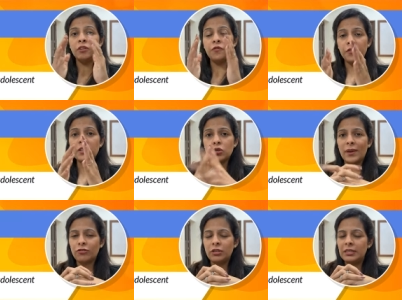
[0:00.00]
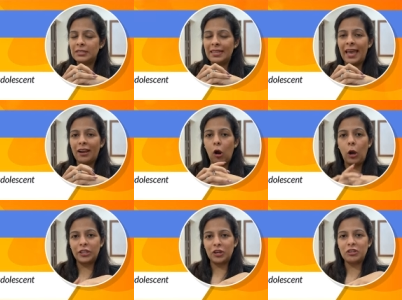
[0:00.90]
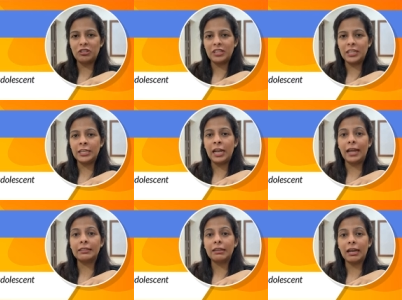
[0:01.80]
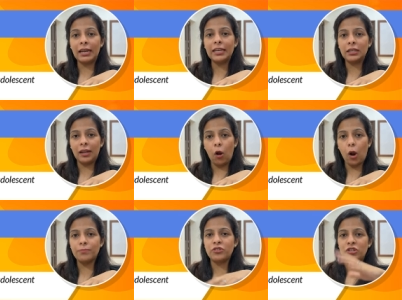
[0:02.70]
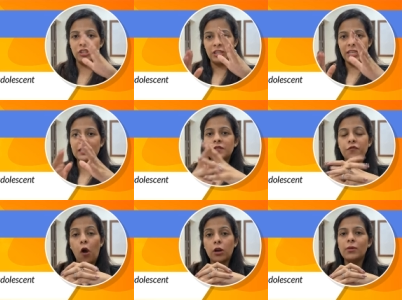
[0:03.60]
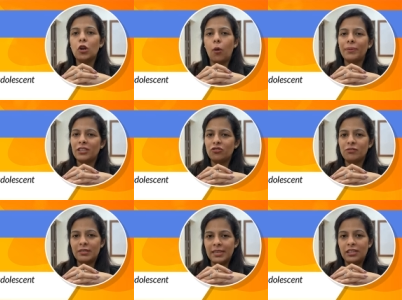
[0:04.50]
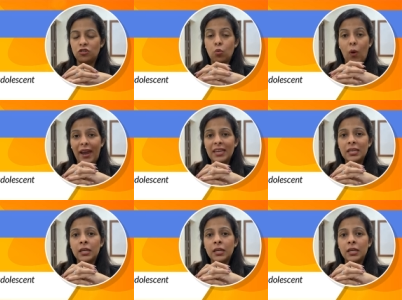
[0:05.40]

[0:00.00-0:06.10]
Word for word: The first question is there on your screen and the correct option is formal operational stage. Why?